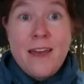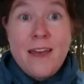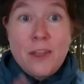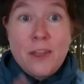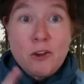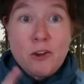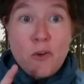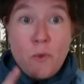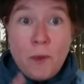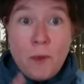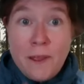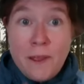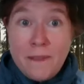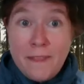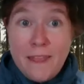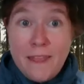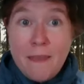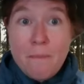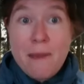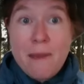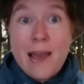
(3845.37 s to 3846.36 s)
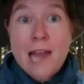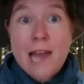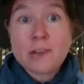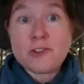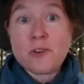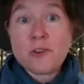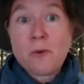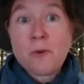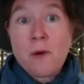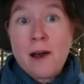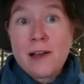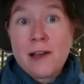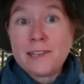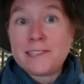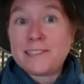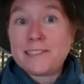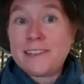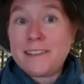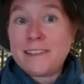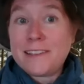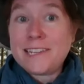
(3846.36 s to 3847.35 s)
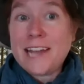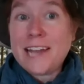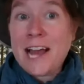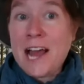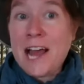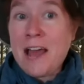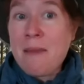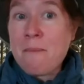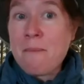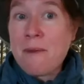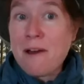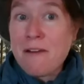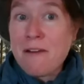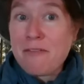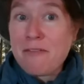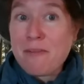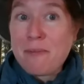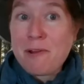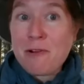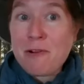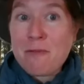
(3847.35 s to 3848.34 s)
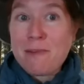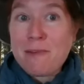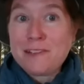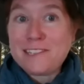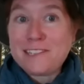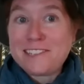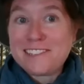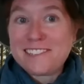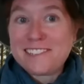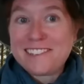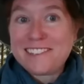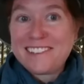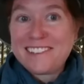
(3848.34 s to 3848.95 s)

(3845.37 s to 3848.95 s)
than Queen Cleopatra was to the time of the pyramids.